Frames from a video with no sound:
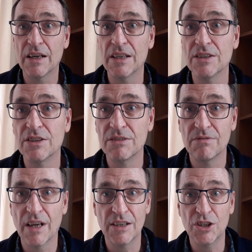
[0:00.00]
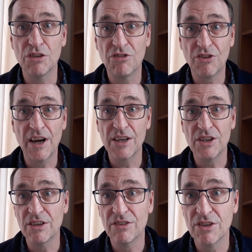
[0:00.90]
and use
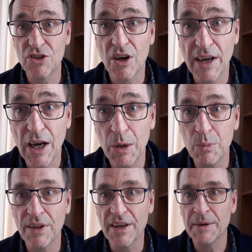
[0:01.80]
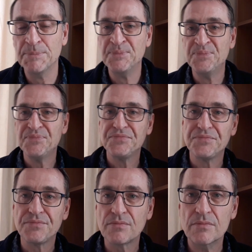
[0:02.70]
strategies to try and cope with
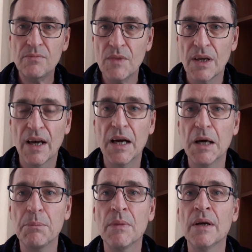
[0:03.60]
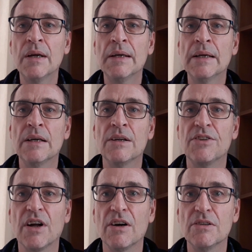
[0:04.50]
it.
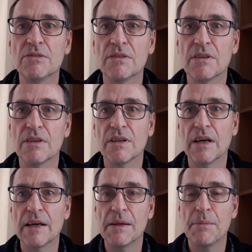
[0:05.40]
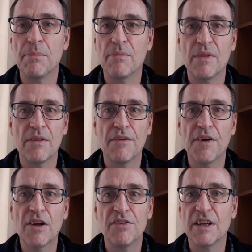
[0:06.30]
So the
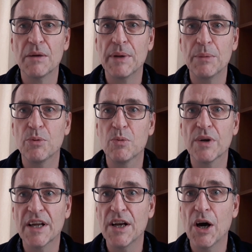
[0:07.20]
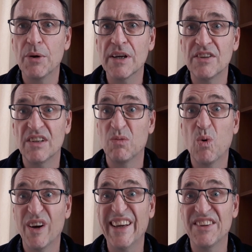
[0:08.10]
first thing that people want to know is
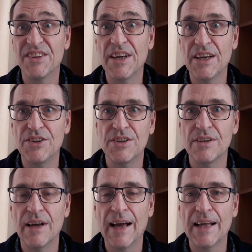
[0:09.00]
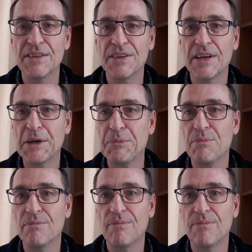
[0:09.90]
what is Dish, and